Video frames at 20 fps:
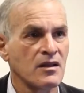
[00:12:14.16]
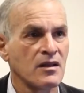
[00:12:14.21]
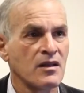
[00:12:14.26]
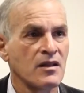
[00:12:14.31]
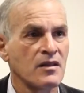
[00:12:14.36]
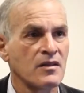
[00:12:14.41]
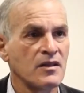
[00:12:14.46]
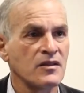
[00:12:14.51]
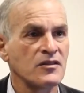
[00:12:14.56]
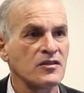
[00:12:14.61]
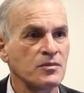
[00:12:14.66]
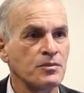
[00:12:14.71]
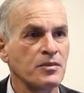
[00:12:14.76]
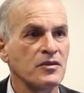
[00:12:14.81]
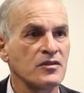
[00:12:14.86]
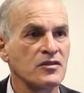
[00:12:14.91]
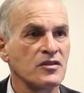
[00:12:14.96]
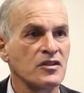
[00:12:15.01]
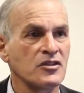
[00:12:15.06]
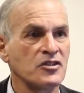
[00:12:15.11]
this
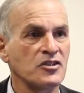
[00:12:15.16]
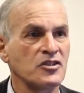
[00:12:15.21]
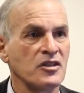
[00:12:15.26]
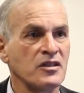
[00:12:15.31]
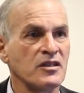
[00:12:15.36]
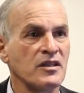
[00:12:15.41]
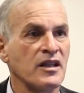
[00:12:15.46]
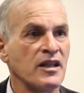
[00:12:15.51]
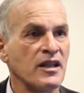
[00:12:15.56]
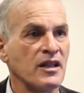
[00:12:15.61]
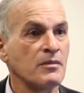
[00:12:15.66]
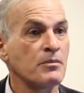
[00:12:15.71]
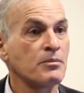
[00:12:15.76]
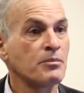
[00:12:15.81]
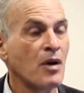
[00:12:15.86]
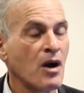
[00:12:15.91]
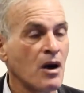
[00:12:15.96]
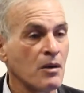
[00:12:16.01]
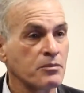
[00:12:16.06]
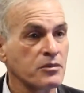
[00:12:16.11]
position in
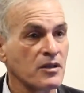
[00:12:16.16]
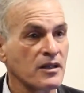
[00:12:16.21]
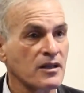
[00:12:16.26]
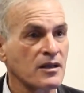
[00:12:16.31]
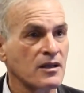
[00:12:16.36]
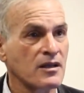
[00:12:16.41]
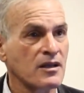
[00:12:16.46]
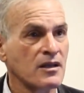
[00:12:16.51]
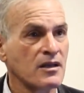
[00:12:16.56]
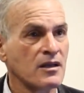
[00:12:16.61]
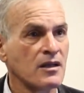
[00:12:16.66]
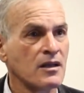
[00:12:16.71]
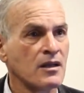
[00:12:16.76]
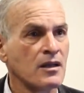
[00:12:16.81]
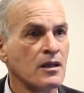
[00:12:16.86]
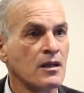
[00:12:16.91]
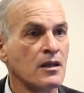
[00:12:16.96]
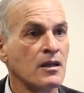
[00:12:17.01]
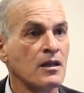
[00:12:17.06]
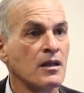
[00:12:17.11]
public?
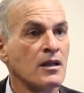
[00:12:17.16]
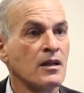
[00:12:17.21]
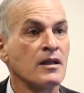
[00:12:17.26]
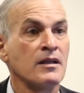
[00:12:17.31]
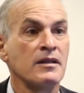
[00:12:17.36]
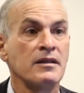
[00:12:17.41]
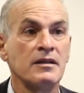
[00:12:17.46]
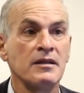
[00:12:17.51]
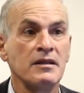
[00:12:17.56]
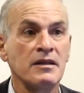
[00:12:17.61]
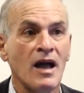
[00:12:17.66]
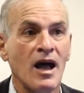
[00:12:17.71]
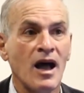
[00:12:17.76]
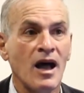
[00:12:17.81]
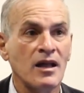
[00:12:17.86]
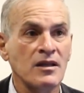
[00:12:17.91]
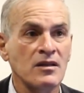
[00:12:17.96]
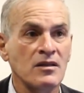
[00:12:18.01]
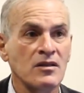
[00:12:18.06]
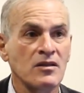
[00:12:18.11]

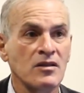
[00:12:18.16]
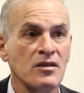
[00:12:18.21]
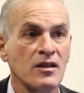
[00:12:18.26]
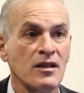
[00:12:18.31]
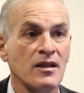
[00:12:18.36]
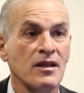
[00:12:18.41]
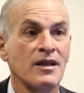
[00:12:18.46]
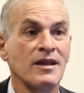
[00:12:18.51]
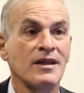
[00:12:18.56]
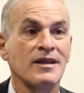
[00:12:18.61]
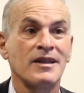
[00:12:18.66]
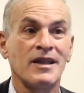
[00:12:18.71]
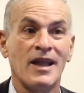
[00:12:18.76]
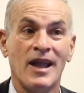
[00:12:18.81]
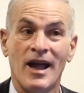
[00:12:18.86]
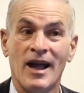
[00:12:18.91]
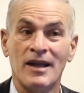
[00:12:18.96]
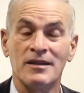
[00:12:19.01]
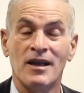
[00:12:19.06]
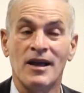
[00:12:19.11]
Not
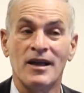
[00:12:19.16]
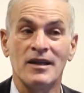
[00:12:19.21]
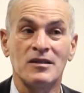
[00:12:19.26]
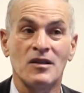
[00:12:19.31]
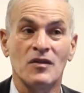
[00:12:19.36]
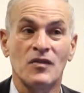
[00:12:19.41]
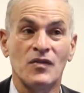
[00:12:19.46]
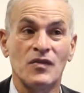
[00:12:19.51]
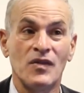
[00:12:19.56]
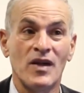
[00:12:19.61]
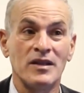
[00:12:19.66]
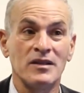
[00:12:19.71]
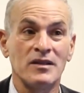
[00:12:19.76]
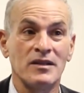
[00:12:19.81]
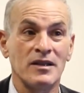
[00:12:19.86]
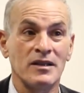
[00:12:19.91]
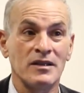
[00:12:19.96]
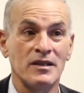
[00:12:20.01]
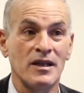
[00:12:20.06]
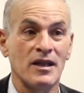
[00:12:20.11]
can I defend
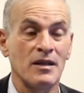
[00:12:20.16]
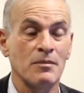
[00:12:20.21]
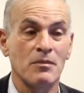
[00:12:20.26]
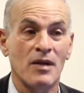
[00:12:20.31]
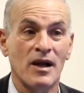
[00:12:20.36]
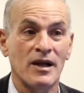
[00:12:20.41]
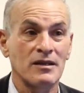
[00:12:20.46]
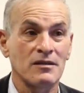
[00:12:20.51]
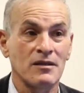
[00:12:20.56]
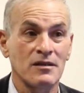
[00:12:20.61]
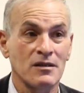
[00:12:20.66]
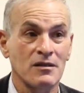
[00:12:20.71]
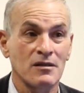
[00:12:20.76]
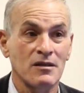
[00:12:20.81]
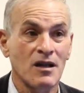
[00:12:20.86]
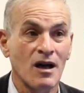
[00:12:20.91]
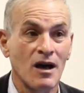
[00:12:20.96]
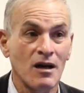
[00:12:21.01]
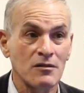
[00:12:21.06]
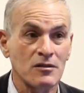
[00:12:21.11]
it in my little
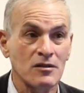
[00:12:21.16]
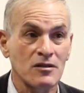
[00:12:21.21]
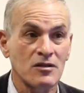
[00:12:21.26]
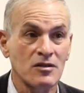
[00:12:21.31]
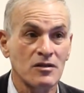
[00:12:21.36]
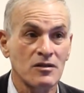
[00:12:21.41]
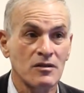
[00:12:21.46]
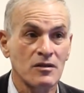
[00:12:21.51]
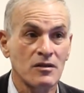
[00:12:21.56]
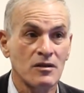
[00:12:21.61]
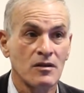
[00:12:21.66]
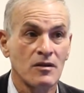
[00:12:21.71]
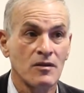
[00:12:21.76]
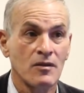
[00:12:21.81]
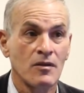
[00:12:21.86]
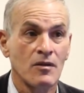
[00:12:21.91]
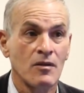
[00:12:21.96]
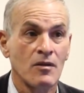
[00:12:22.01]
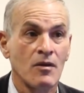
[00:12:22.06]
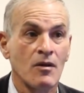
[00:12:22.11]
cult,
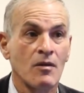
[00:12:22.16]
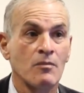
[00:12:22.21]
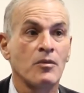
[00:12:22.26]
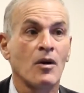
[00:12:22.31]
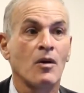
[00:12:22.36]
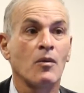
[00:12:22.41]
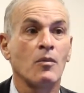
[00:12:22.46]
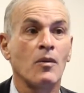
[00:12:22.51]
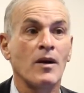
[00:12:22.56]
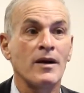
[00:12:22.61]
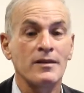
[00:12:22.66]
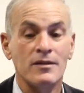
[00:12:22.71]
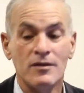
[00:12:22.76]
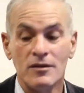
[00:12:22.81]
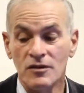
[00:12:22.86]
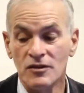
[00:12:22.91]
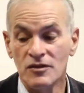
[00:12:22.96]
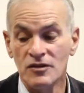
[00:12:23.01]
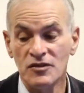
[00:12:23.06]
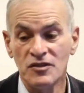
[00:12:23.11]
but
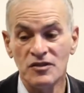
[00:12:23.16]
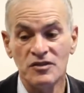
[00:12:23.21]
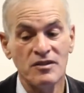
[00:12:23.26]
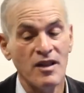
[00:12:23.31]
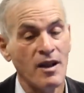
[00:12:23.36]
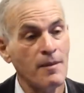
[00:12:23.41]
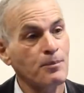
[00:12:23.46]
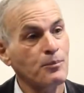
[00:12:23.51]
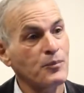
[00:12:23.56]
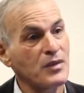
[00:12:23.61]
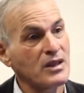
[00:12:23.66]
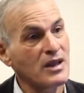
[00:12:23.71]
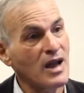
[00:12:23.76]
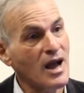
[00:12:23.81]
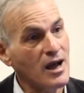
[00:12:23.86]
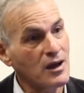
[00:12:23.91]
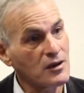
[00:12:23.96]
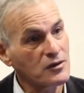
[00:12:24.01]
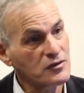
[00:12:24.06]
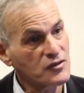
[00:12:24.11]
whether stepping
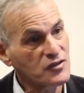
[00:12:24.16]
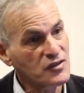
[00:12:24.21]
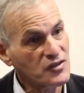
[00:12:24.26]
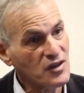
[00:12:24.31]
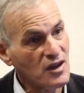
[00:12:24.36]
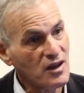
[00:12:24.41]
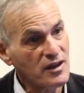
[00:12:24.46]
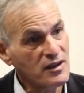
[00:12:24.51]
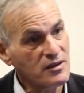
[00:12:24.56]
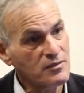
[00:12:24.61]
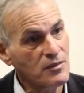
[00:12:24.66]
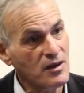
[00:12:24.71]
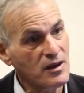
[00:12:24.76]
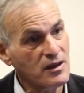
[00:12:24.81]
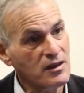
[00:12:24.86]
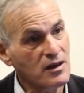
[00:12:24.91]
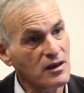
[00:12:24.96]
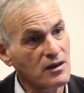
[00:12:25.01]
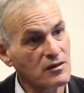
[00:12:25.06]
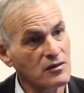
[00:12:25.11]
outside my
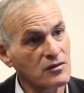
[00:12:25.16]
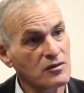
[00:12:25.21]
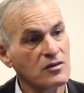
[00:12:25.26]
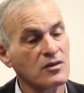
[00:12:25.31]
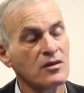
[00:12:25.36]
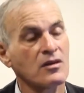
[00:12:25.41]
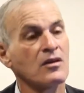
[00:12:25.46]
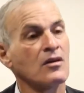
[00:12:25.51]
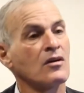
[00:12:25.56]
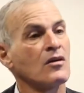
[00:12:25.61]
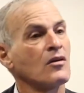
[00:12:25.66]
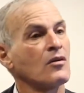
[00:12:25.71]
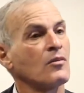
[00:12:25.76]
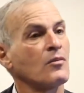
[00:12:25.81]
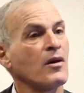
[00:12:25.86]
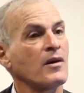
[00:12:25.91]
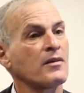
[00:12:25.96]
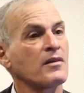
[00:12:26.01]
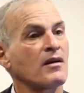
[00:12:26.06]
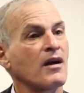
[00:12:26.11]
cult,
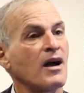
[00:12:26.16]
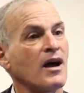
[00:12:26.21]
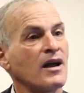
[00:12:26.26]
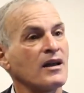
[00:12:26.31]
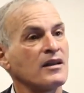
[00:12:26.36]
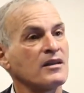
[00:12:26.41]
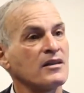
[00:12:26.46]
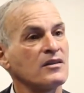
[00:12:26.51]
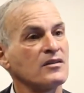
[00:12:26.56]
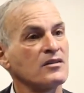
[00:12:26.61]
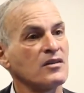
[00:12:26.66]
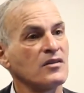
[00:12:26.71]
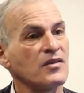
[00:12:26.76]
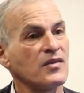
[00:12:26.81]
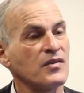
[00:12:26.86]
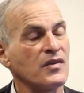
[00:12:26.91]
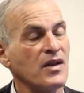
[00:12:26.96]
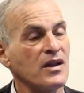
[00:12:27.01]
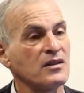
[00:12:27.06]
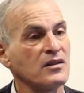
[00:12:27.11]
whether I can
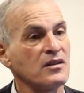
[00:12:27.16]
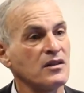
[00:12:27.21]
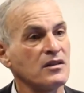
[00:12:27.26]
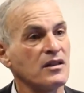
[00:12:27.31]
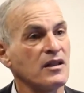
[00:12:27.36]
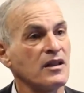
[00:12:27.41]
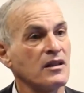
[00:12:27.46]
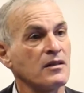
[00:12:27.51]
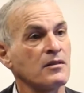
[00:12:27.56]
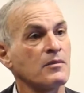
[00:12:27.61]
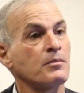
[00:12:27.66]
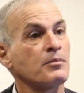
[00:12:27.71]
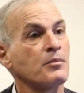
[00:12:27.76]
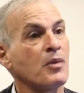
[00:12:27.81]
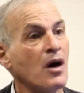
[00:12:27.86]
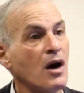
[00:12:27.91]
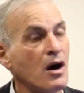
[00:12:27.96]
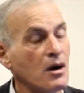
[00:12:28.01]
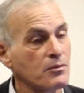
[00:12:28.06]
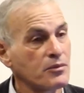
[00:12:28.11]
defend it in
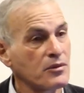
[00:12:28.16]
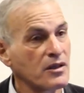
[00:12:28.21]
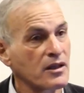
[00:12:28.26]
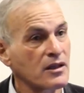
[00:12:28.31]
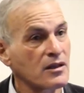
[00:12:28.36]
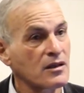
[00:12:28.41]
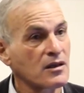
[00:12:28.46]
public.